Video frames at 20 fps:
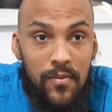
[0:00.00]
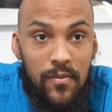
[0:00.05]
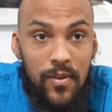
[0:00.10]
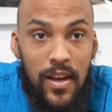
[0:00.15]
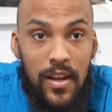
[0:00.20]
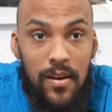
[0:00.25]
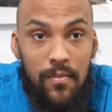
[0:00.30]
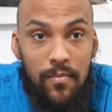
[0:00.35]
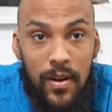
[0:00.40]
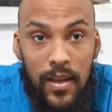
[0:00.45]
we got
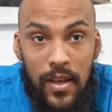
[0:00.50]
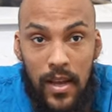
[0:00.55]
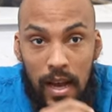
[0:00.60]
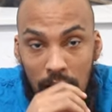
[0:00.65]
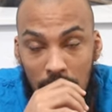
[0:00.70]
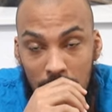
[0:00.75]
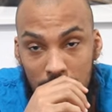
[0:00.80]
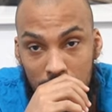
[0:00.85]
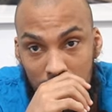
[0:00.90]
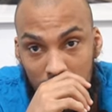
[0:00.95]
to play
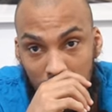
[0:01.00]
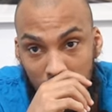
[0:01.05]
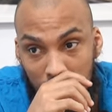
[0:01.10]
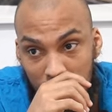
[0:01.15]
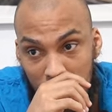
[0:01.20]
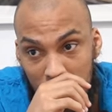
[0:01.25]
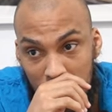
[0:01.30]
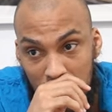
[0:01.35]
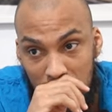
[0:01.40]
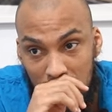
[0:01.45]
hard
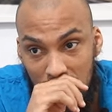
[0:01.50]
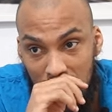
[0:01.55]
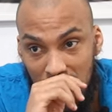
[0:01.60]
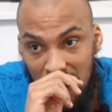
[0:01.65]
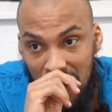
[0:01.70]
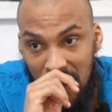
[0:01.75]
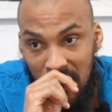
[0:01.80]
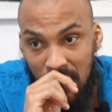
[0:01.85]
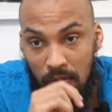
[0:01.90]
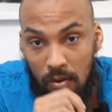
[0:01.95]
defense,
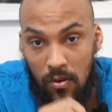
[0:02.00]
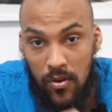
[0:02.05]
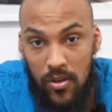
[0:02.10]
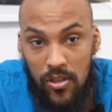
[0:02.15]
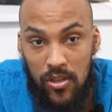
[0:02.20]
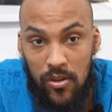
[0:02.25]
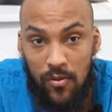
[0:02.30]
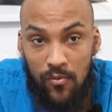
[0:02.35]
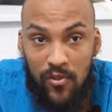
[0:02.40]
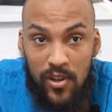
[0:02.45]
focus
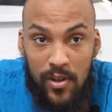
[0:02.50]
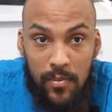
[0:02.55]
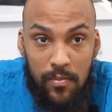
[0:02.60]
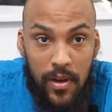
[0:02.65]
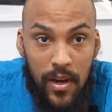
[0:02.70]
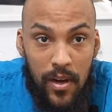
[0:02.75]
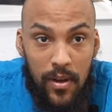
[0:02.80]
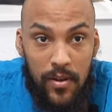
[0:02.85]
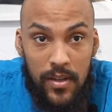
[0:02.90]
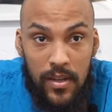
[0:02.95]
on
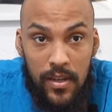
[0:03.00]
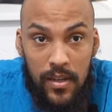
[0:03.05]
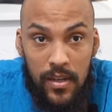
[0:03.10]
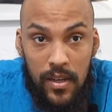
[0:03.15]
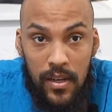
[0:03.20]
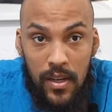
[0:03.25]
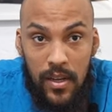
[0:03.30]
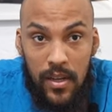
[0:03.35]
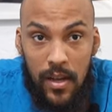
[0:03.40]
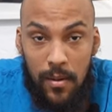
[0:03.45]
rebounding,
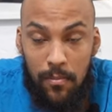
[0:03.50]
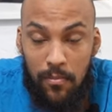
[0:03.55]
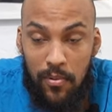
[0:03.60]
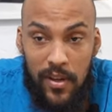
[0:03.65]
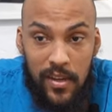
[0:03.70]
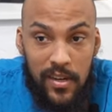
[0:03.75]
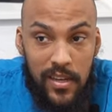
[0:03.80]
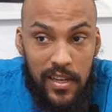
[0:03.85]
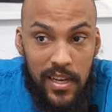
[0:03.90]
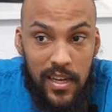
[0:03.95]
and play
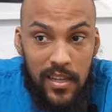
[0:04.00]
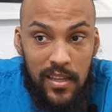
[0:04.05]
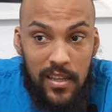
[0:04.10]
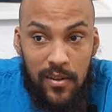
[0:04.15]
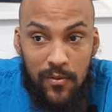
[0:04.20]
together.